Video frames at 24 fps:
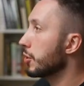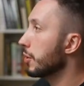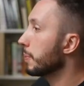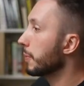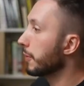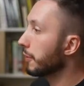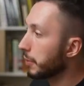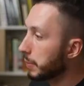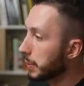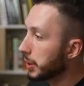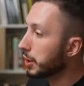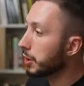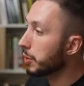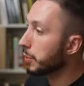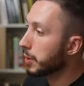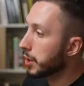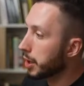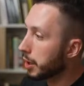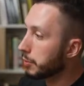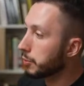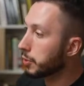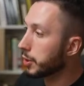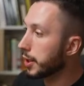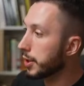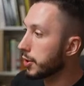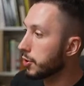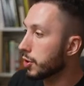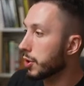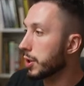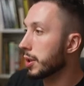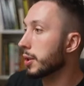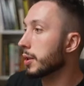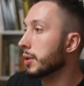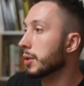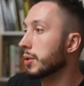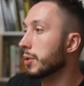familiar with Unreal
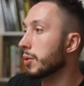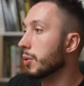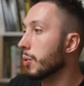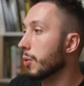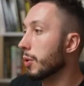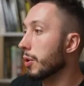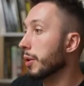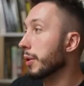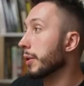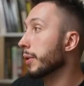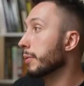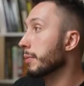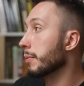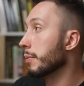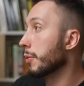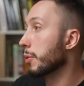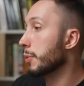Engine or